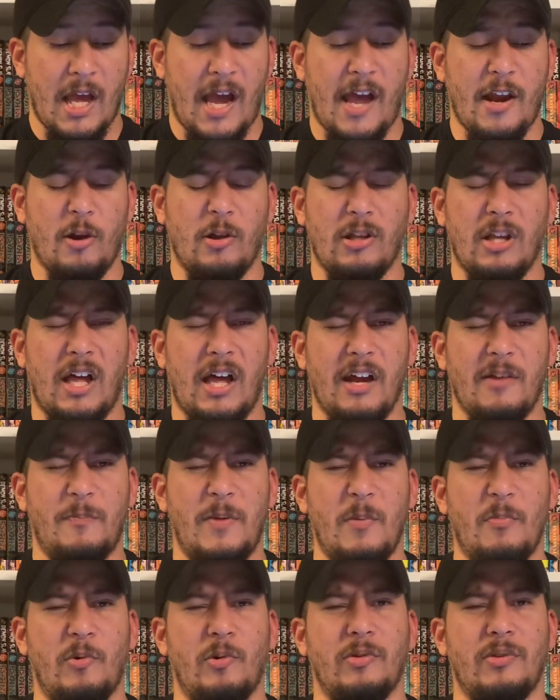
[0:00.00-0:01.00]
I know a lot of
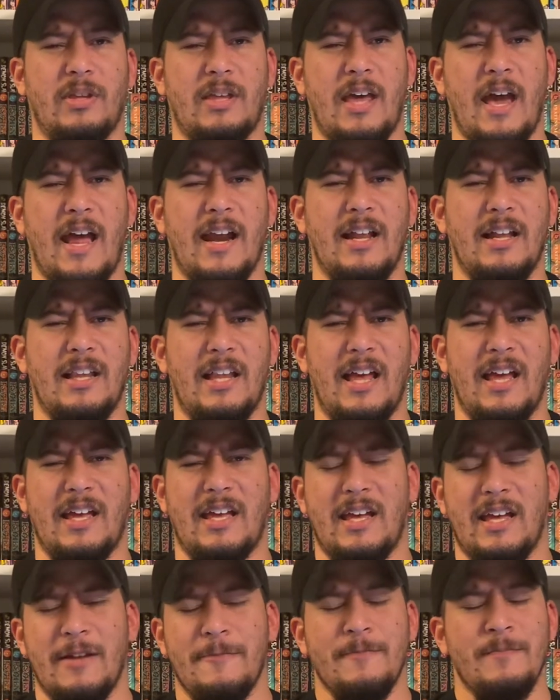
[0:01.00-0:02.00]
people kind of like,